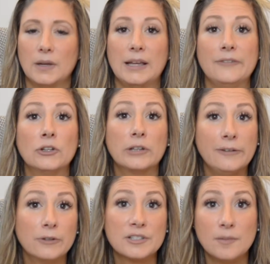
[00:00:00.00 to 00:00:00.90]
If you're looking
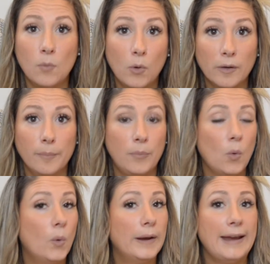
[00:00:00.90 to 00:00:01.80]
for some more
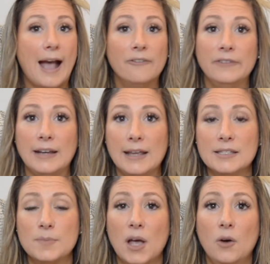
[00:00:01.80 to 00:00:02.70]
boy outfit
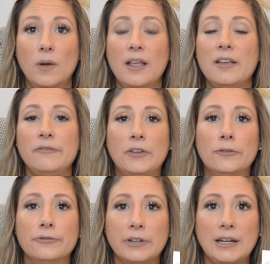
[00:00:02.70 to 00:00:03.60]
inspo, feel
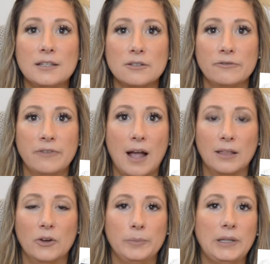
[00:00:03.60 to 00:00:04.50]
free to
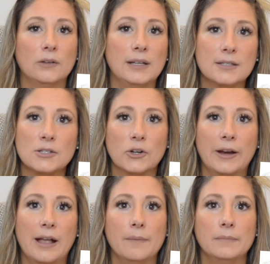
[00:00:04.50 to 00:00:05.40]
follow me on
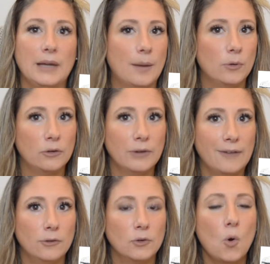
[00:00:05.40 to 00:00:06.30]
Instagram, Amber
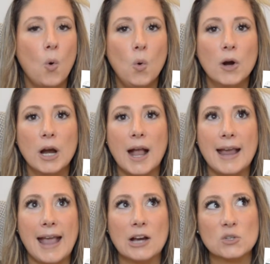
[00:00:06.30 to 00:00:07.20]
Unraveled, or I
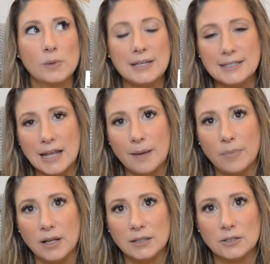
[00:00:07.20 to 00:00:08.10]
actually set up
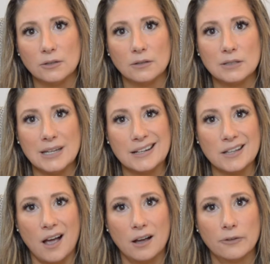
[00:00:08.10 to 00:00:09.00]
a little
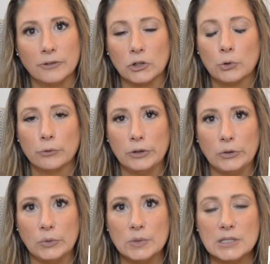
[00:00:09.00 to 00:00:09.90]
TikTok for
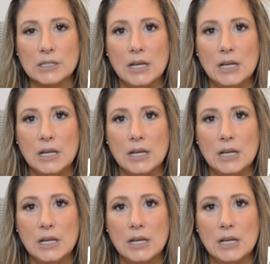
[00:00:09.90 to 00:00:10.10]
Cruz,